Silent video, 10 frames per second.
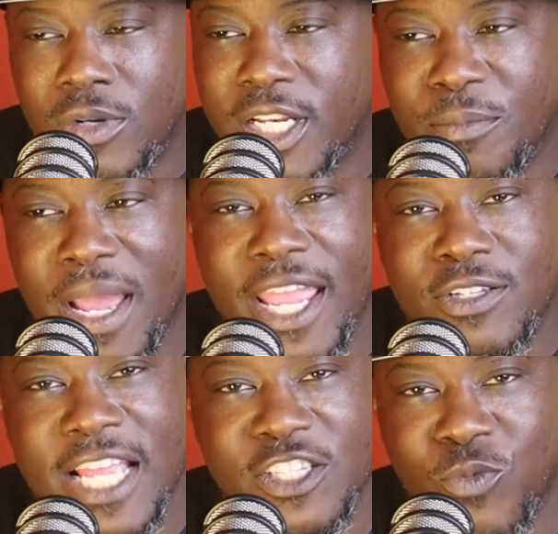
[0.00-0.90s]
anybody
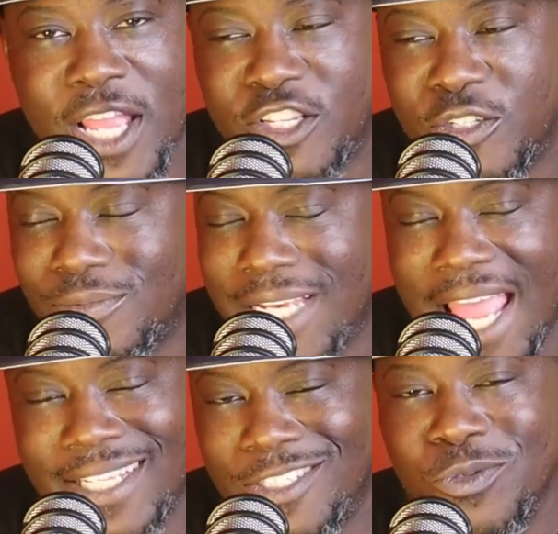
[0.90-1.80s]
else has the right to do.
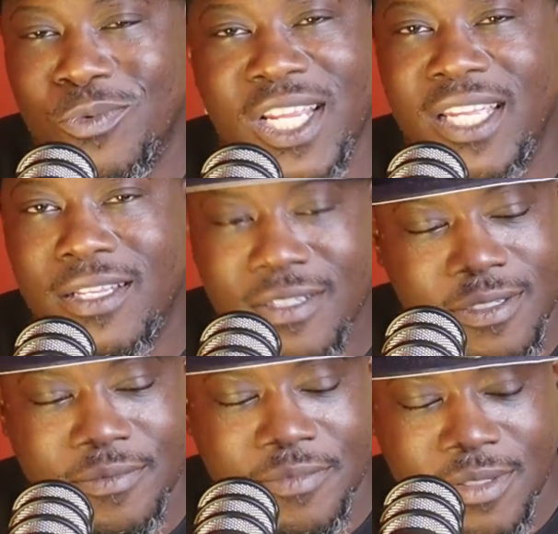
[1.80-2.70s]
Not tune in,
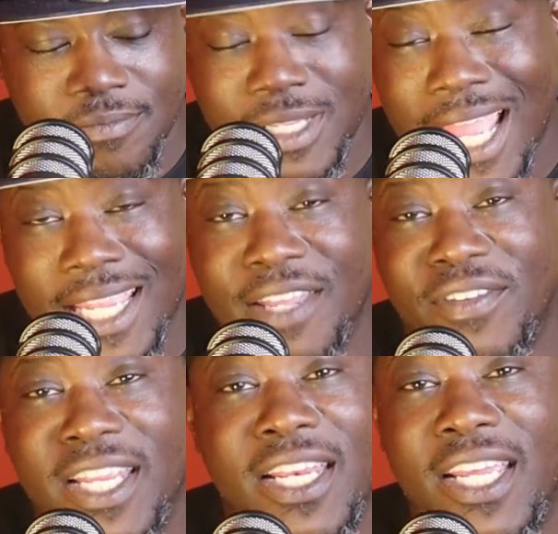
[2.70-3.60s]
not give
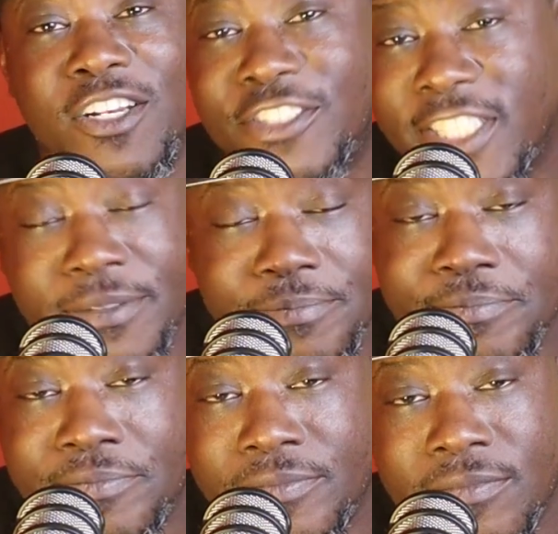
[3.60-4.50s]
it any energy.
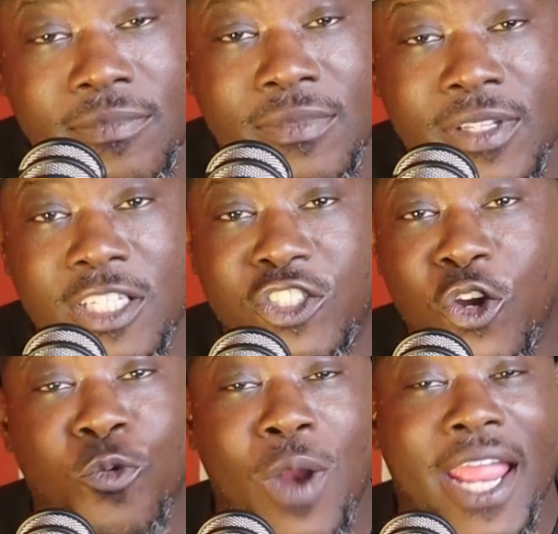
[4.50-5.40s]
It's
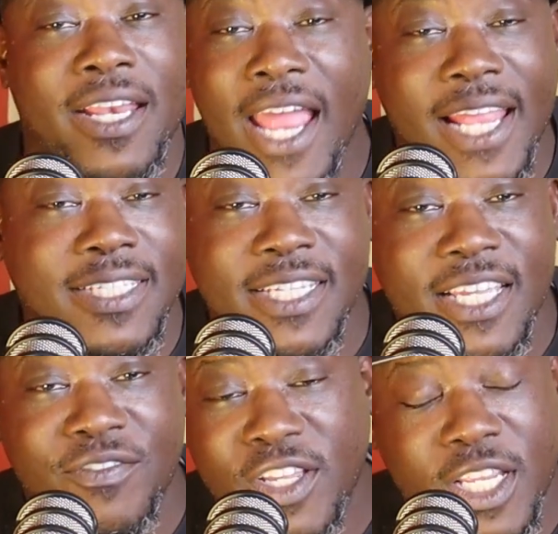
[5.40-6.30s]
your right not to
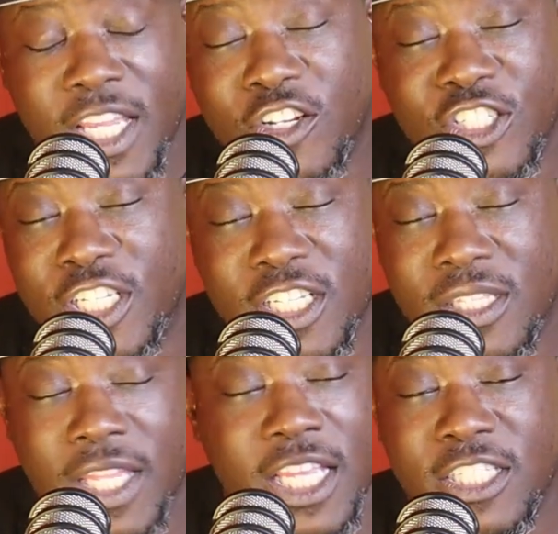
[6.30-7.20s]
give any energy to
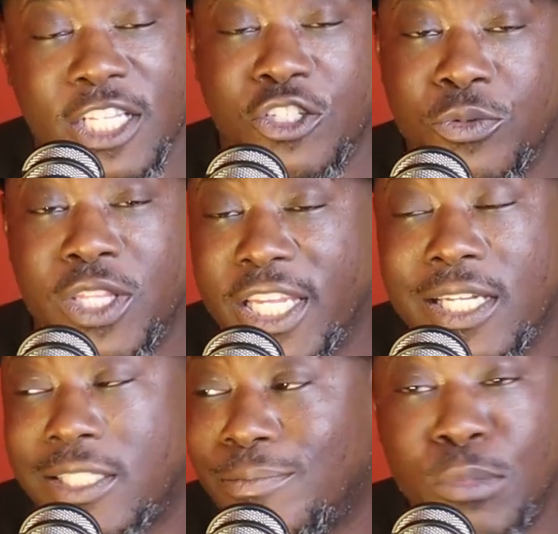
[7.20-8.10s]
things that you
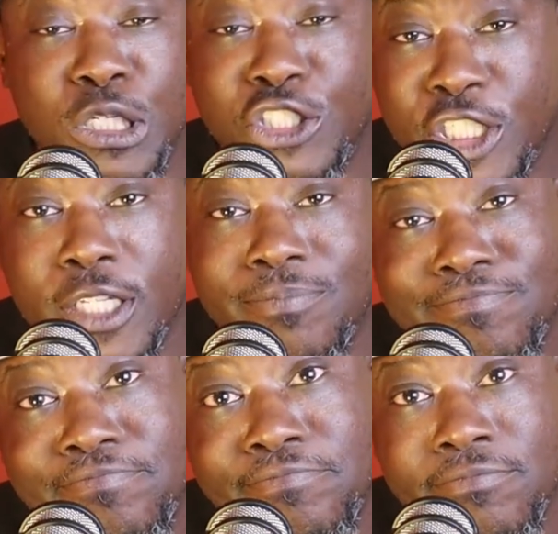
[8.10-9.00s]
think is bullshit.
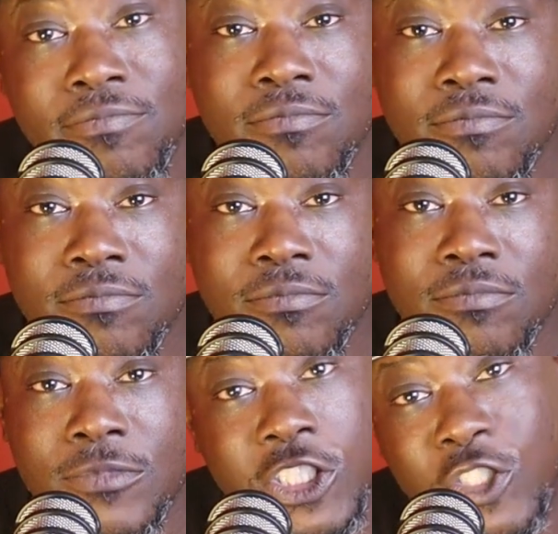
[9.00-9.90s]

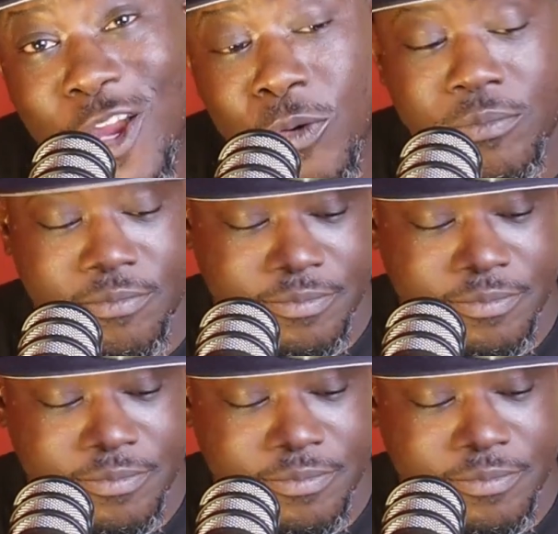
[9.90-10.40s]
So don't.